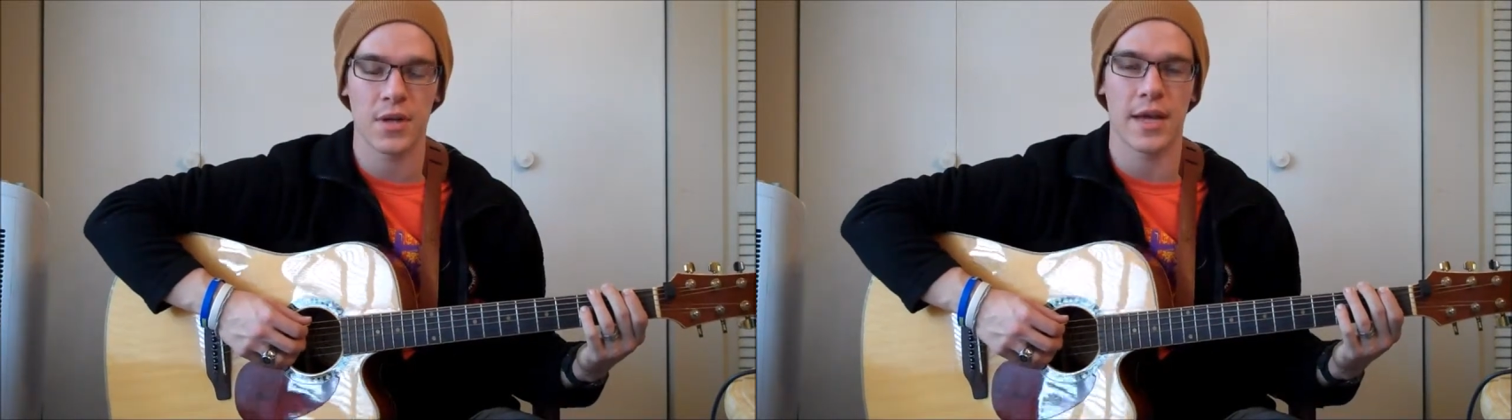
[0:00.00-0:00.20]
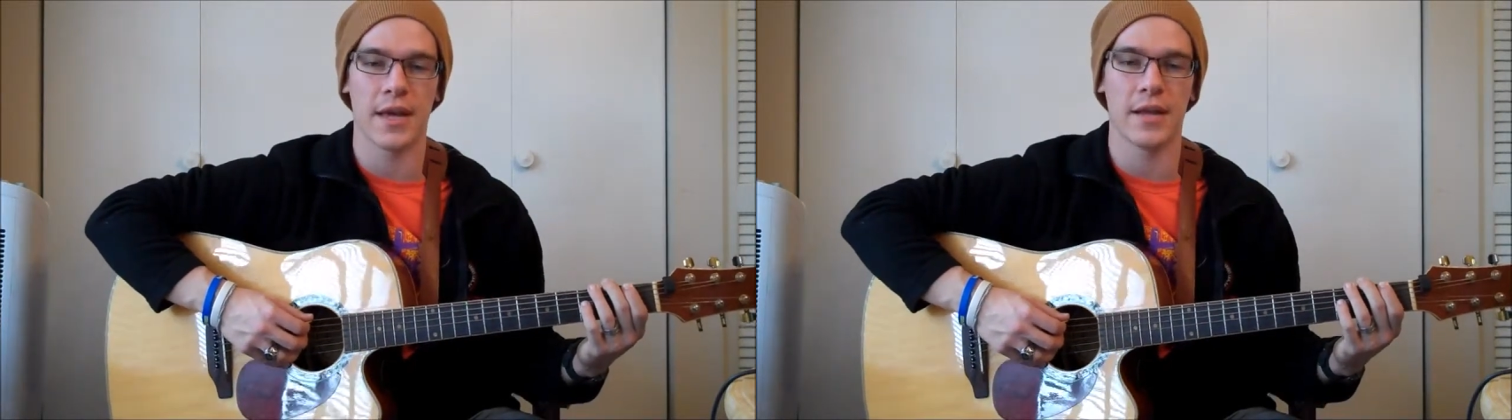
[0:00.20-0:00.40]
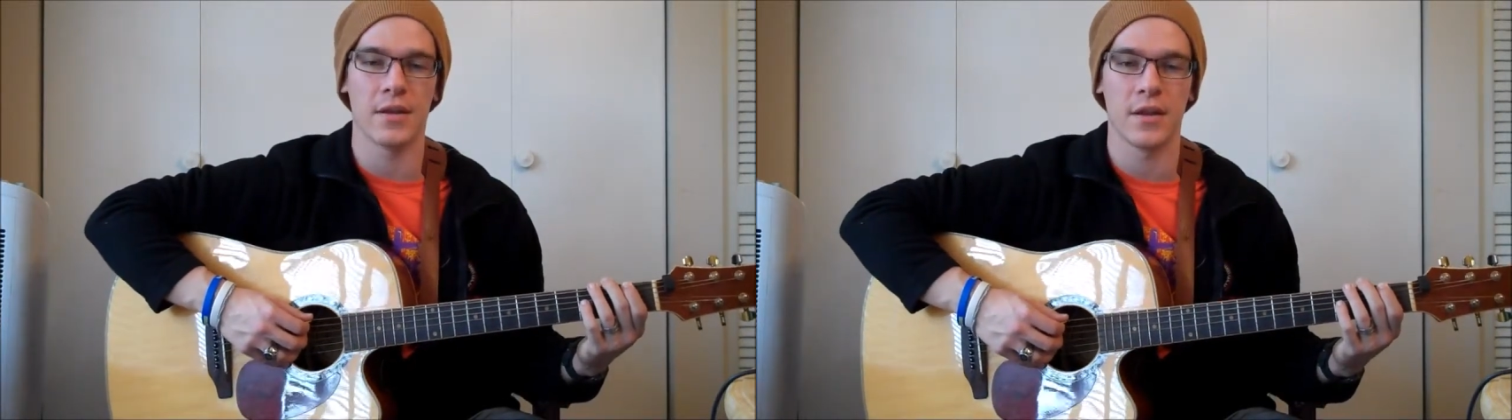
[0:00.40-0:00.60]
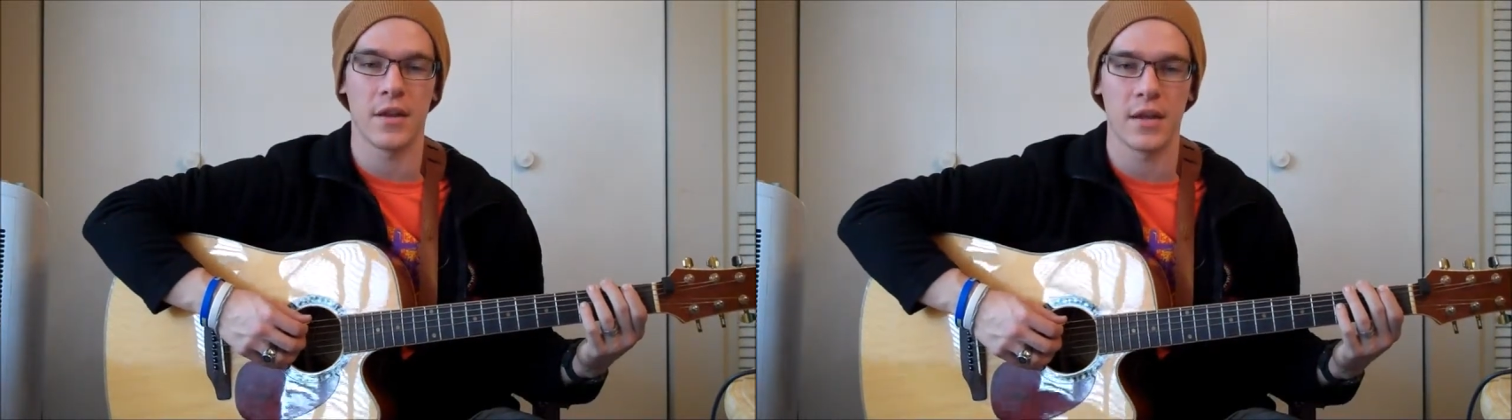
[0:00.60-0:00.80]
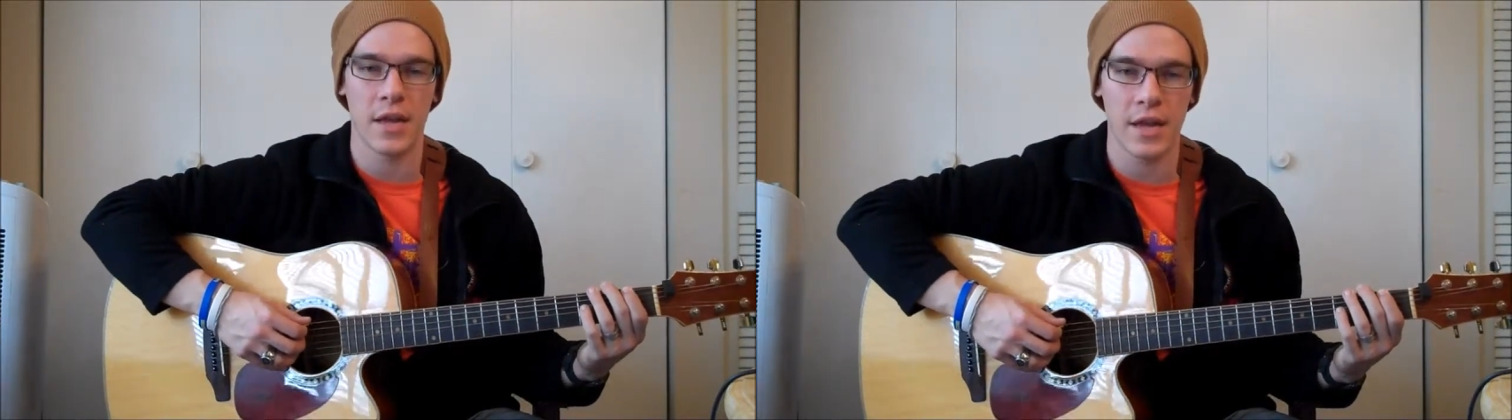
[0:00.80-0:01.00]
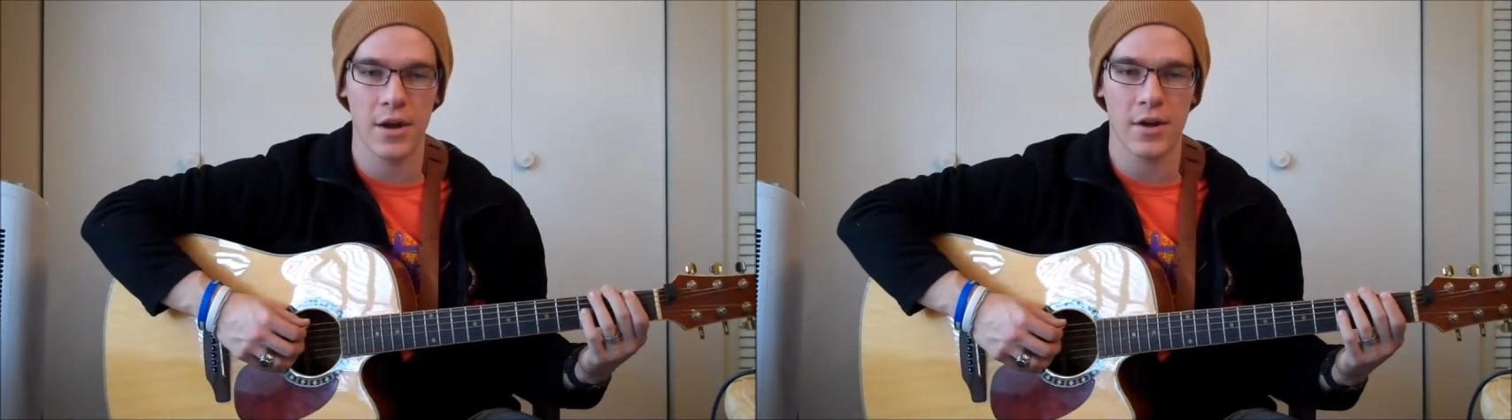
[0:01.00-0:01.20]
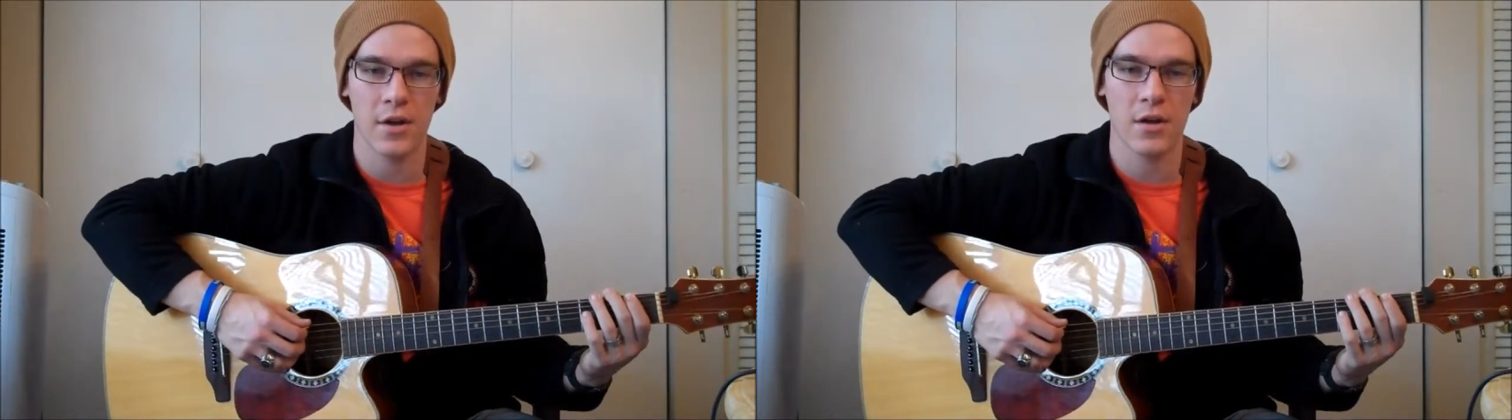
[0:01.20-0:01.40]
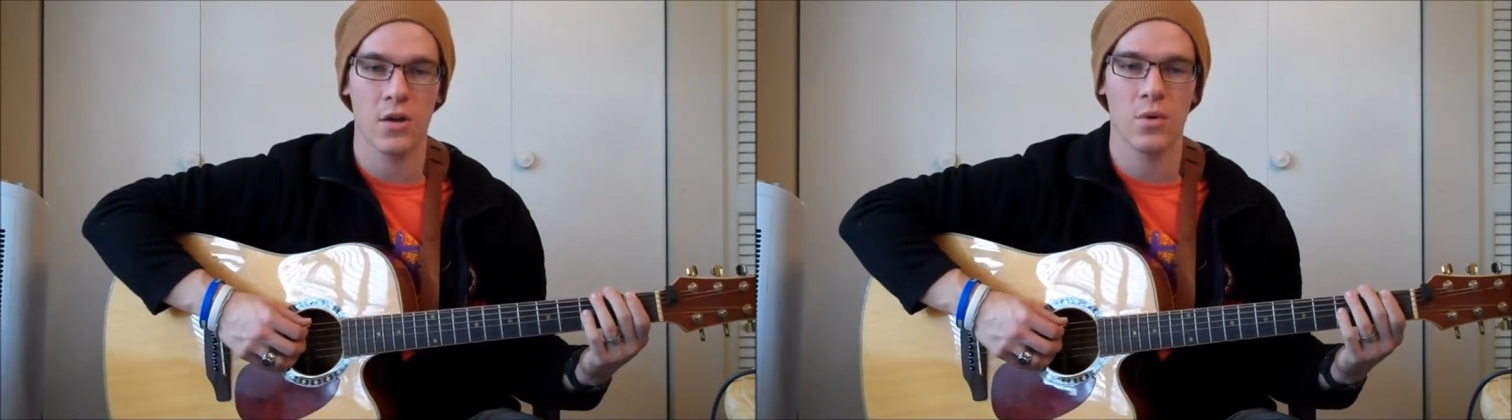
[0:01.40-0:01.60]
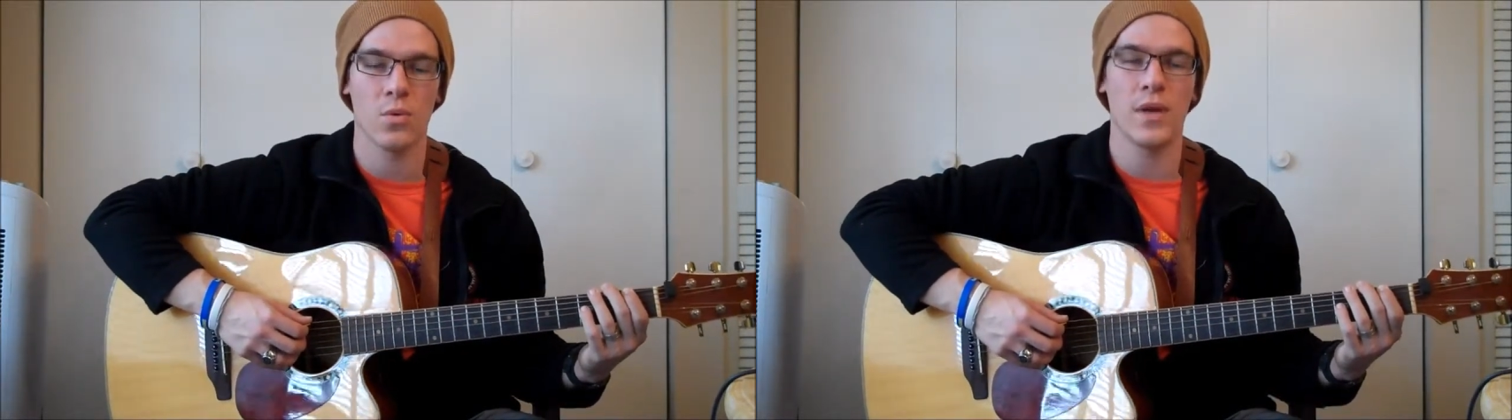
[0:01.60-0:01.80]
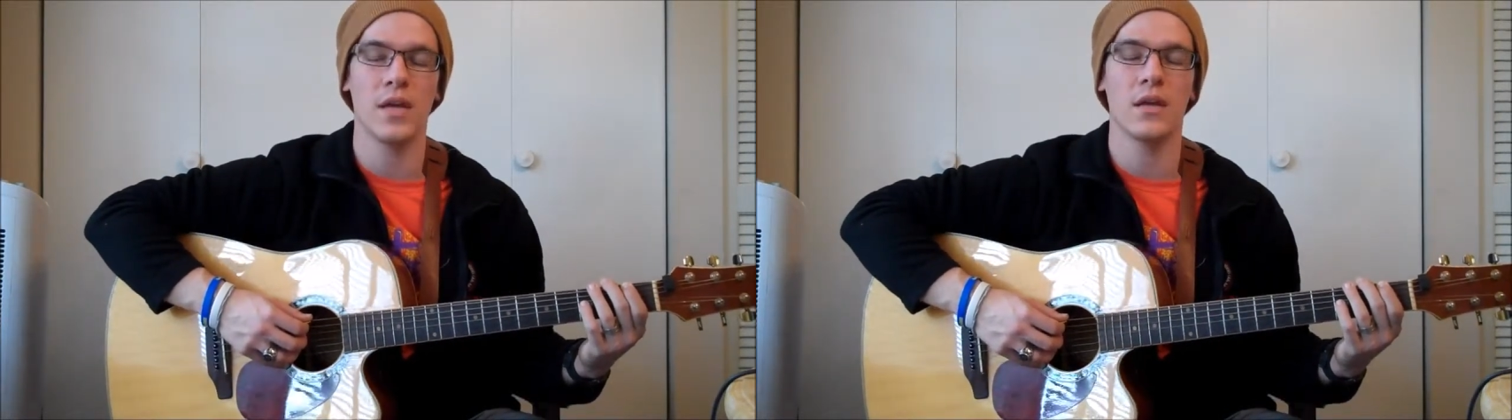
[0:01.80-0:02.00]
and here
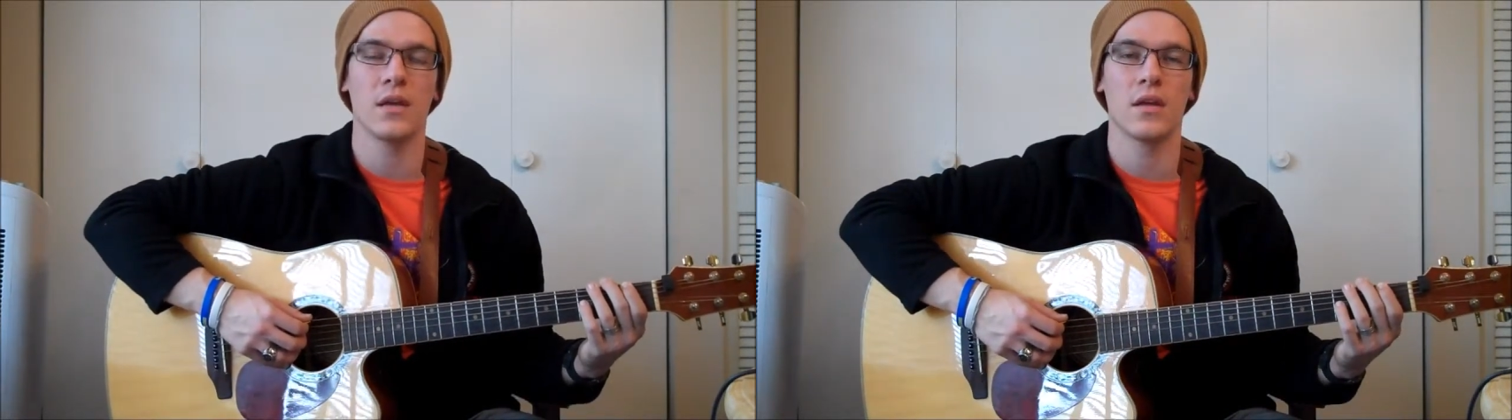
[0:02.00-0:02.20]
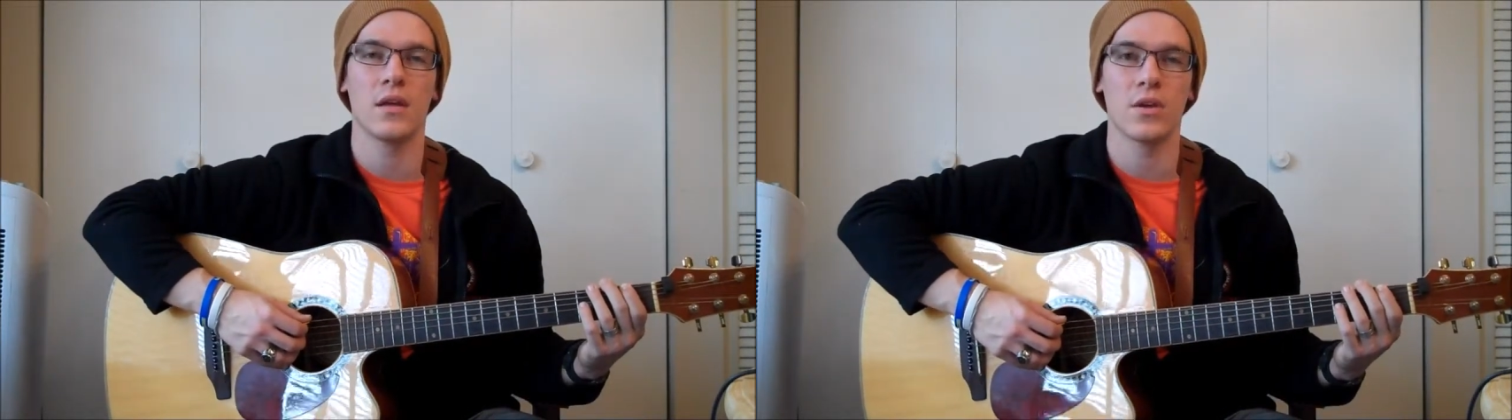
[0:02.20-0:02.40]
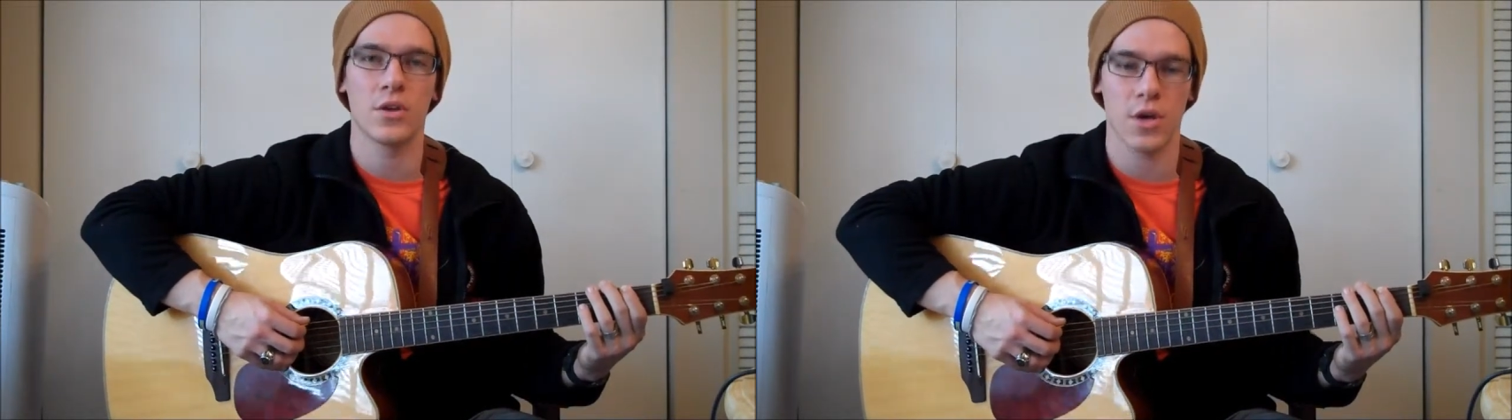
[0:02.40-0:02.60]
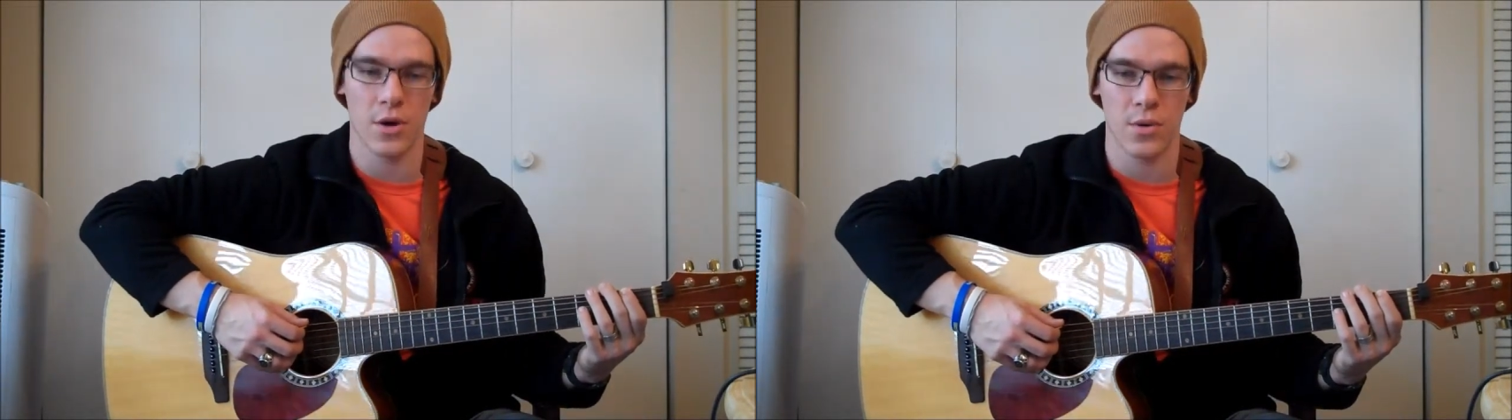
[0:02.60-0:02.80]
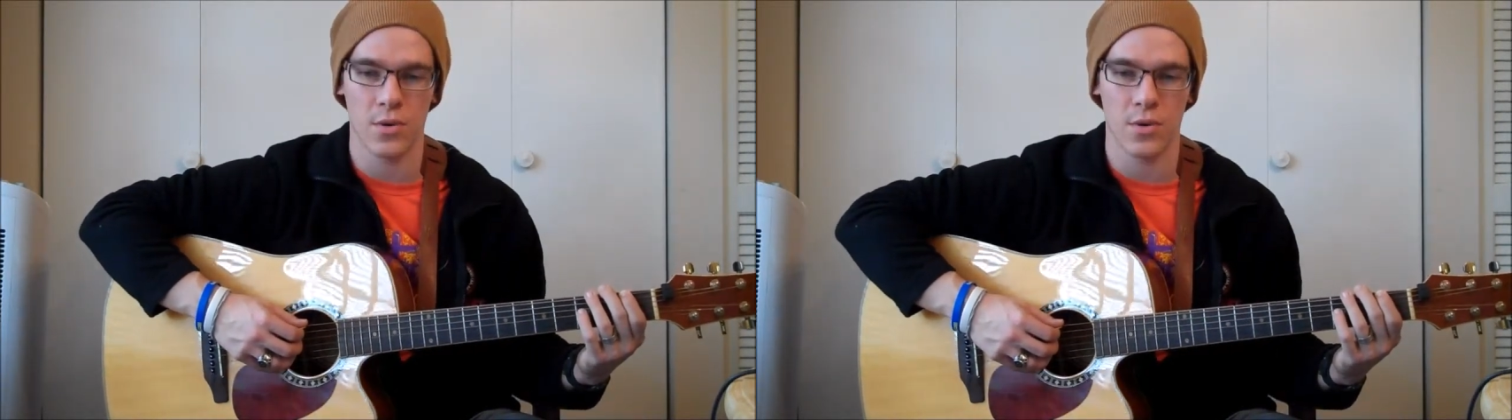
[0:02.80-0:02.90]
we go.